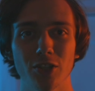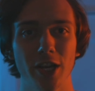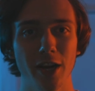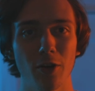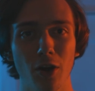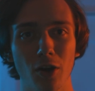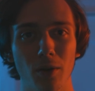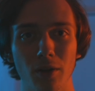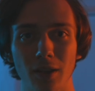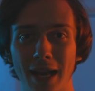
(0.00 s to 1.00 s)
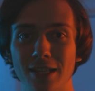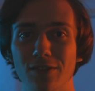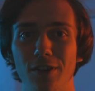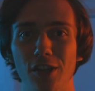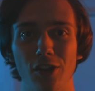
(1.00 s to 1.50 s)
check out our
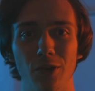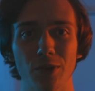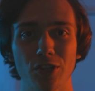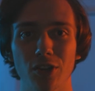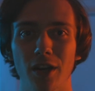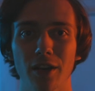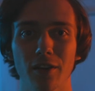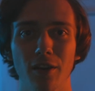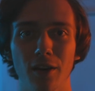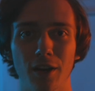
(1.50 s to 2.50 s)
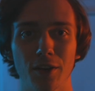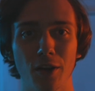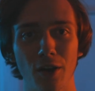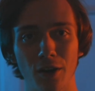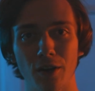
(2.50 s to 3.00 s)
last video that we shot on
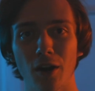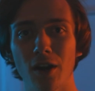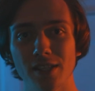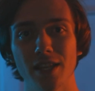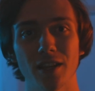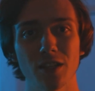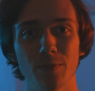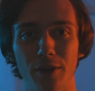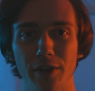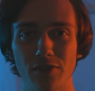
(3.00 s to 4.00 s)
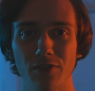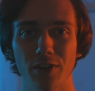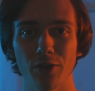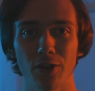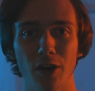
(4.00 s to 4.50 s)
our on-set experience for
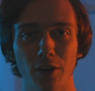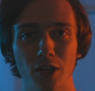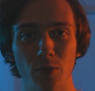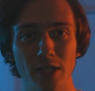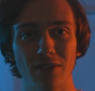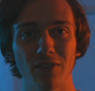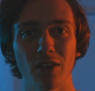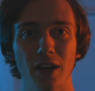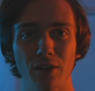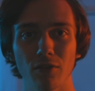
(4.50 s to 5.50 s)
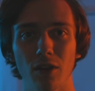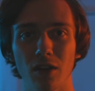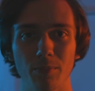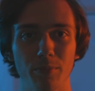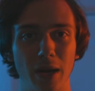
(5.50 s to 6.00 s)
Video Carnage. We just have a lot of
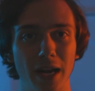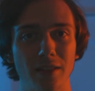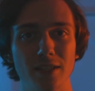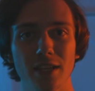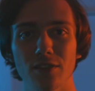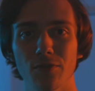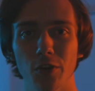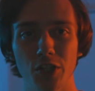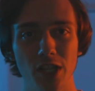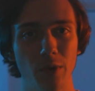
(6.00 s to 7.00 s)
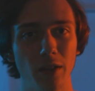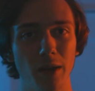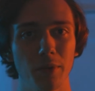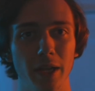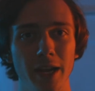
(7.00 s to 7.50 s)
long behind-the-scenes footage that we
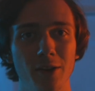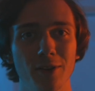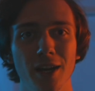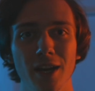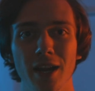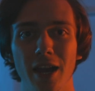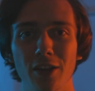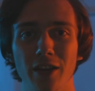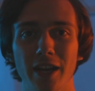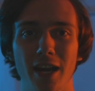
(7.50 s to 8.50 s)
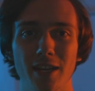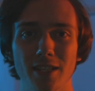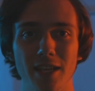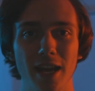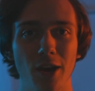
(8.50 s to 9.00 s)
let play out, and you can kind of
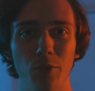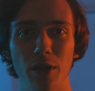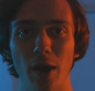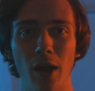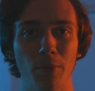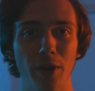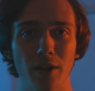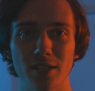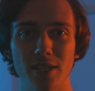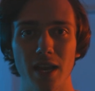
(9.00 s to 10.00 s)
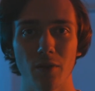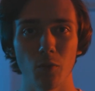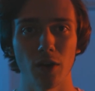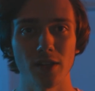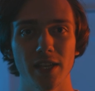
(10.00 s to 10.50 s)
see how we operate on set and
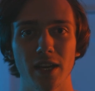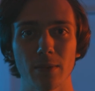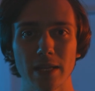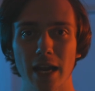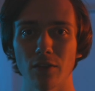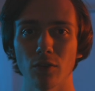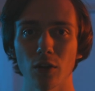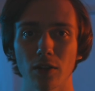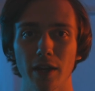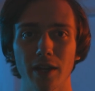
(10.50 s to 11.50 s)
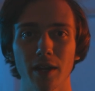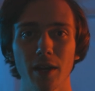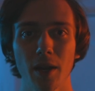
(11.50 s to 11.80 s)
what our setups kind of look like.